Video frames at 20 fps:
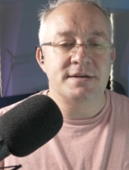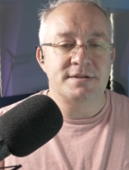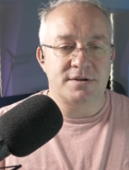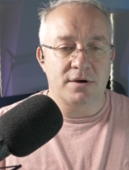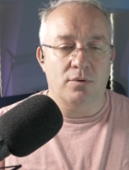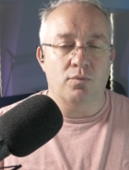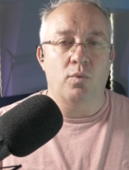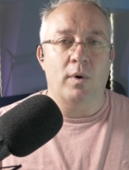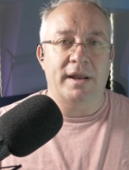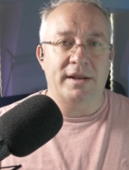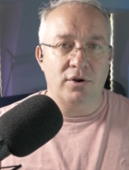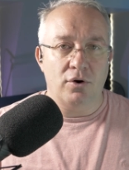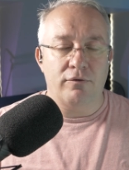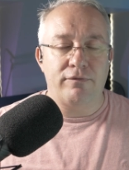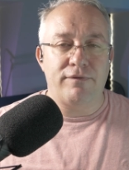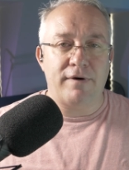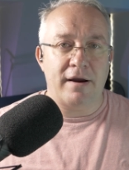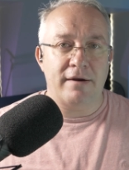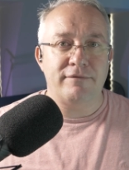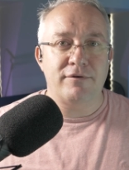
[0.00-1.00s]
So when your
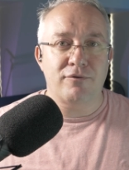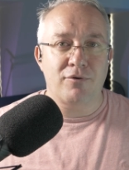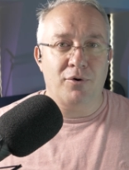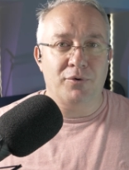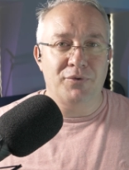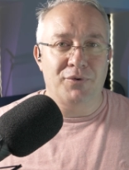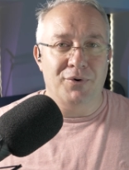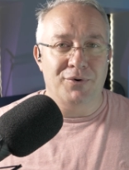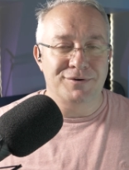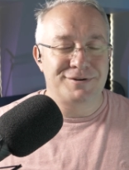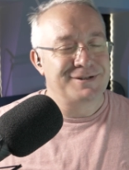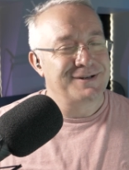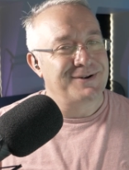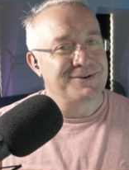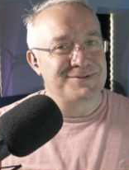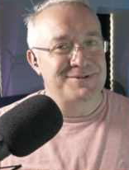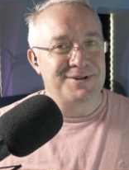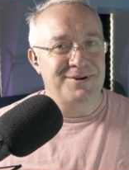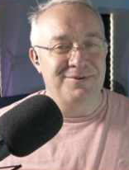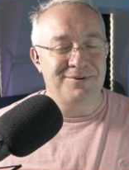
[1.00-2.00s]
five-year-old daughter
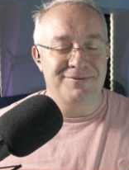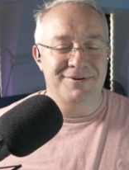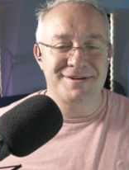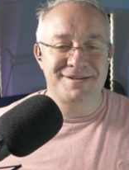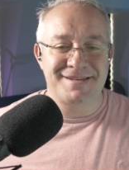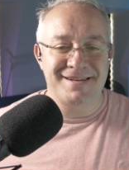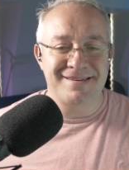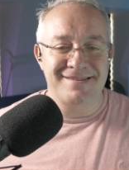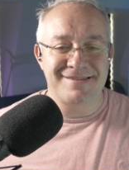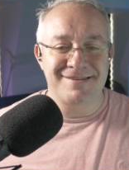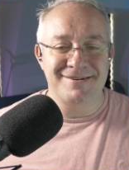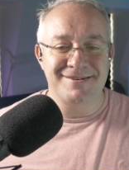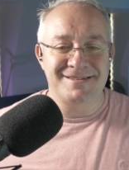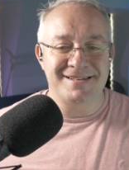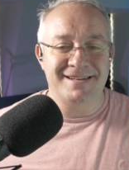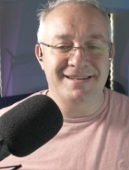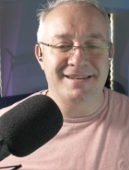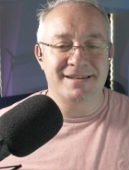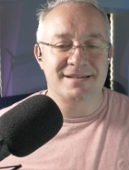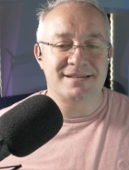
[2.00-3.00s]
goes to university in
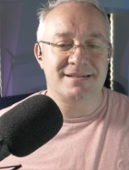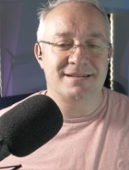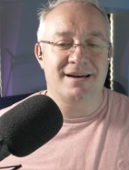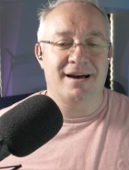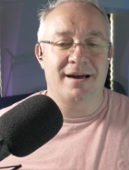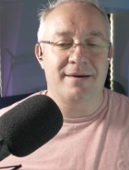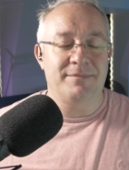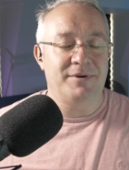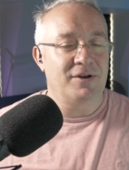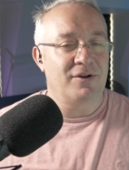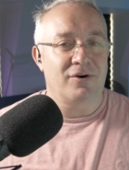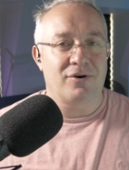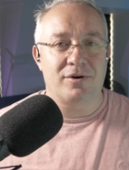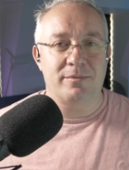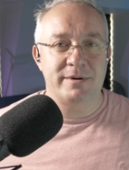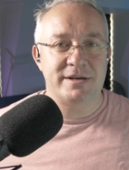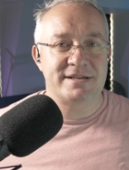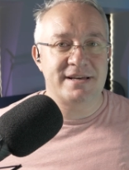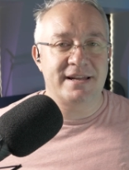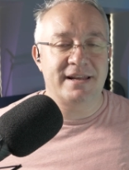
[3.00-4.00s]
thirteen years' time, you're not
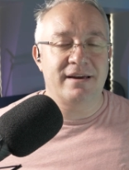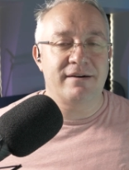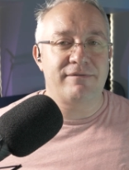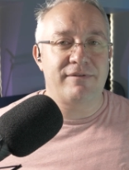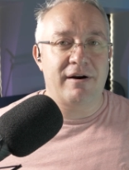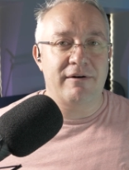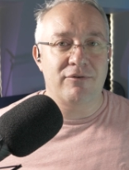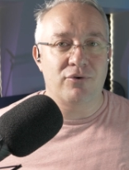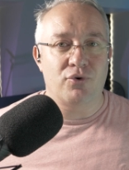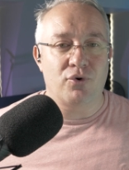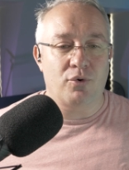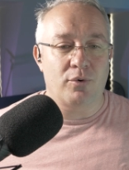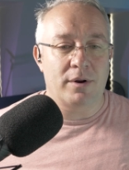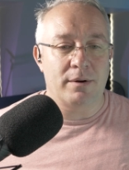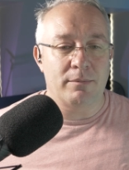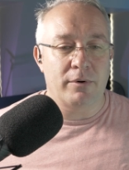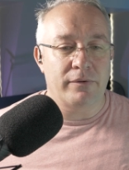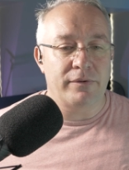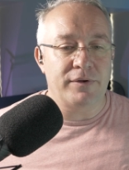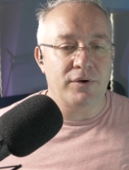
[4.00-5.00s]
going to be sending her five hundred quid
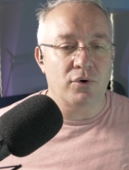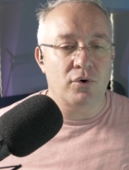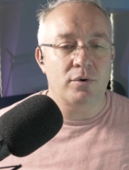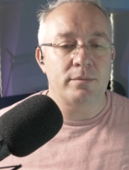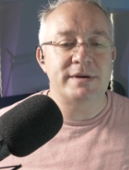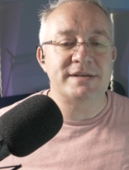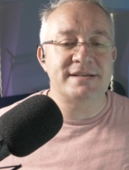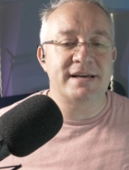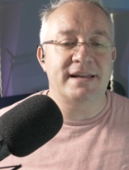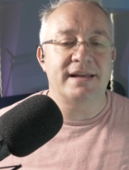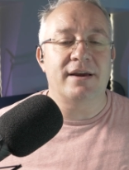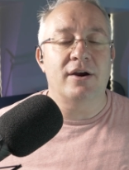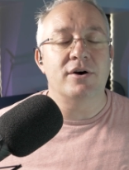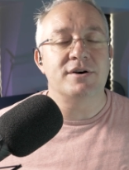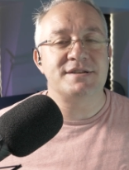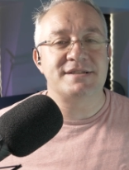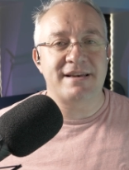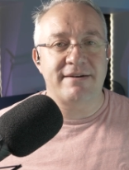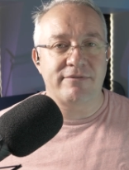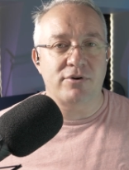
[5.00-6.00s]
a month. You're going to be sending
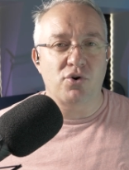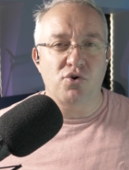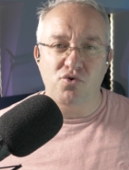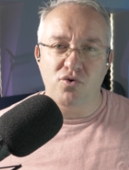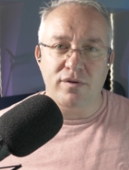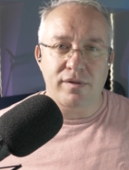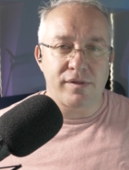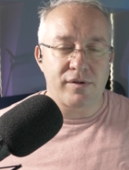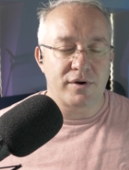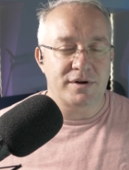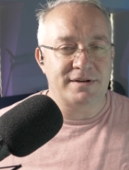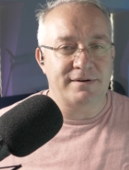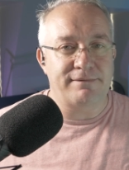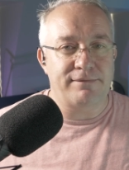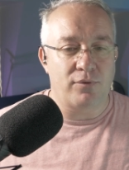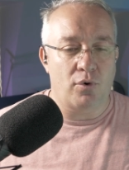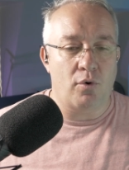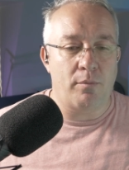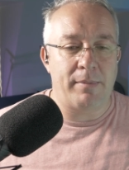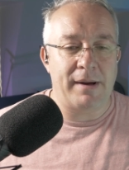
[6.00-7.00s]
her seven hundred
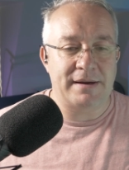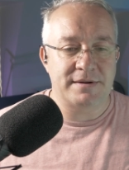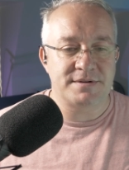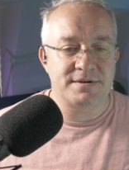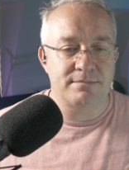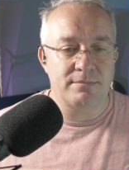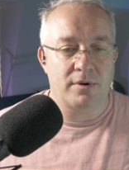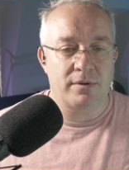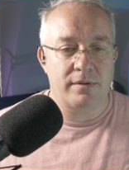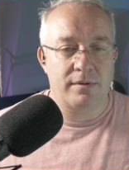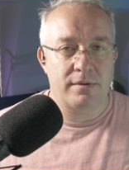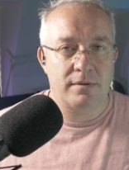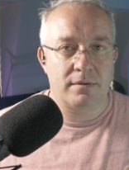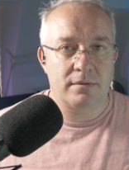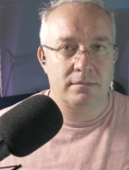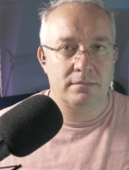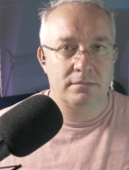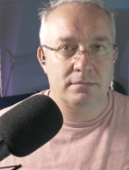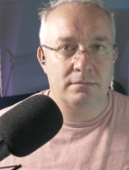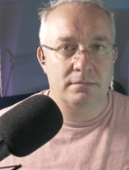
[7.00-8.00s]
thirty-four pounds a month.
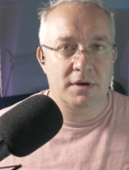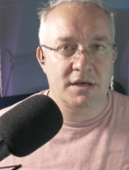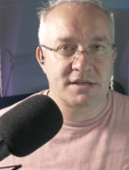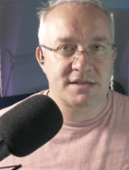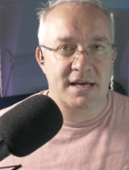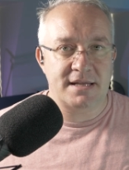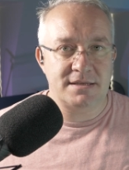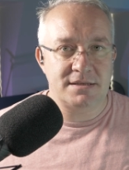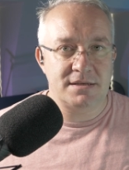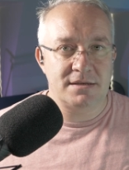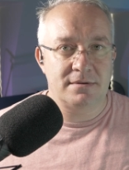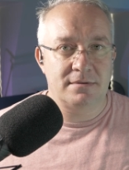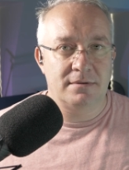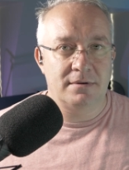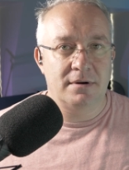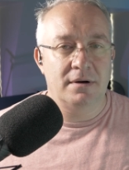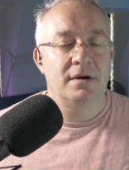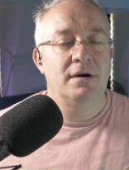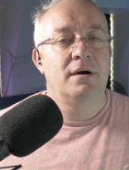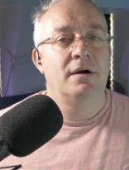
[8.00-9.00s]
Make sense?
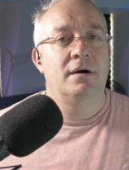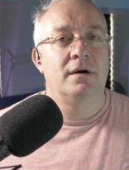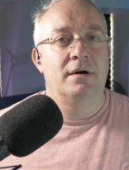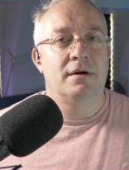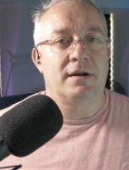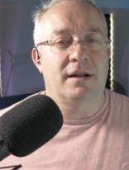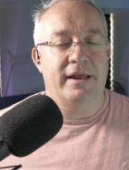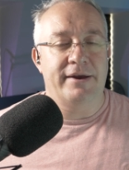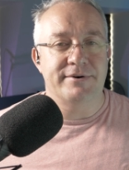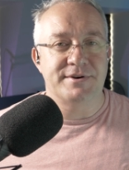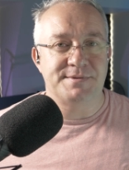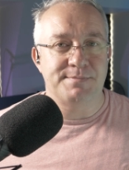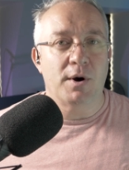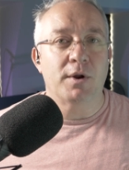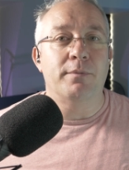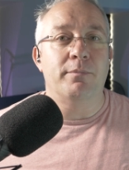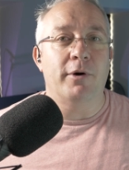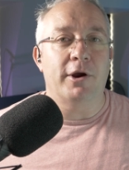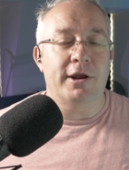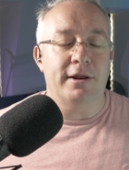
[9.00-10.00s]
Clear as
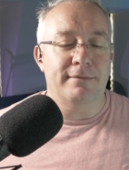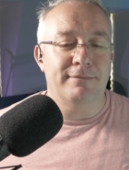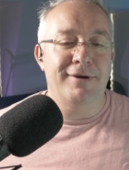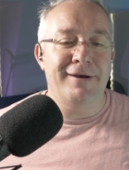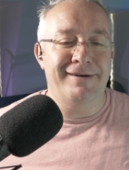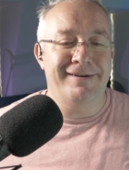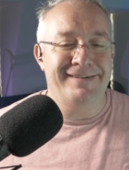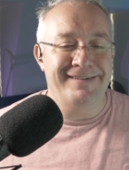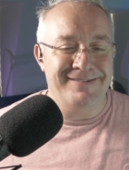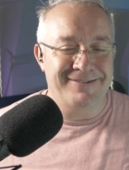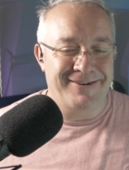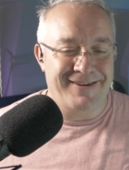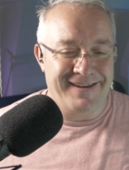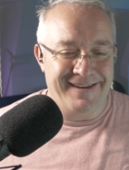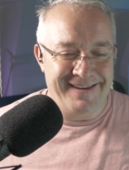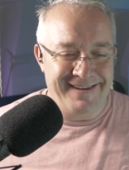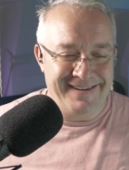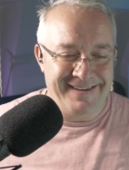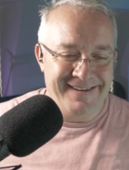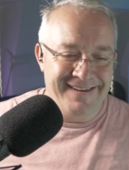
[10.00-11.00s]
mud, Pete.
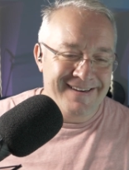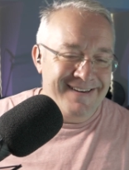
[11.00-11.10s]
Okay.